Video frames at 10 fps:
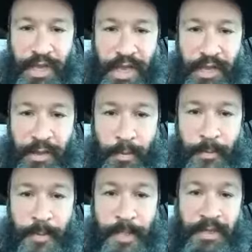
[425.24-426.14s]
day,
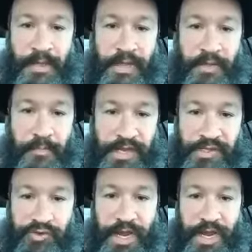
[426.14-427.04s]
the
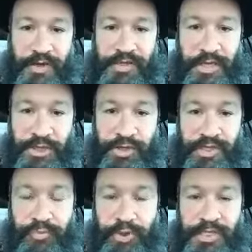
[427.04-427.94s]
administrators, teachers,
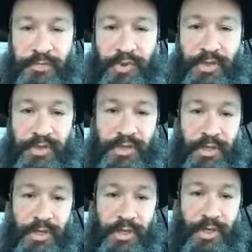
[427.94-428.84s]
and principals
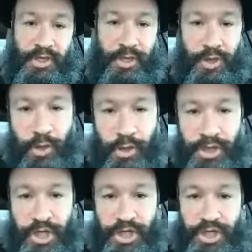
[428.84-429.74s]
should urge
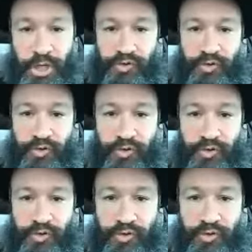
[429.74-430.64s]
the
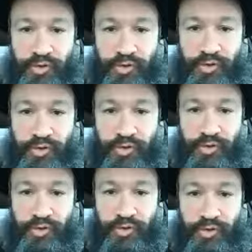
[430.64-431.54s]
children to ask their
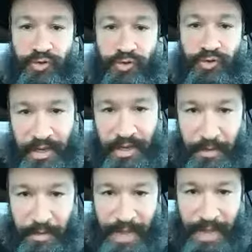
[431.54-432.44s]
parents what to think
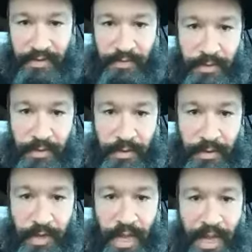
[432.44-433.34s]
about,
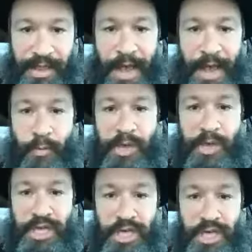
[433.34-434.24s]
allowing
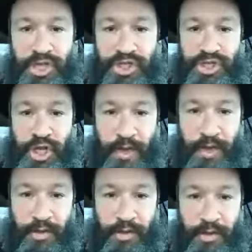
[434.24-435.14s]
each child to
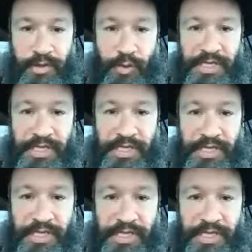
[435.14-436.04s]
experience
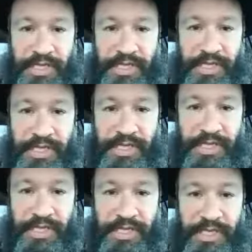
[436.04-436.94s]
their
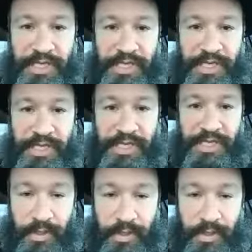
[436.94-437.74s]
family values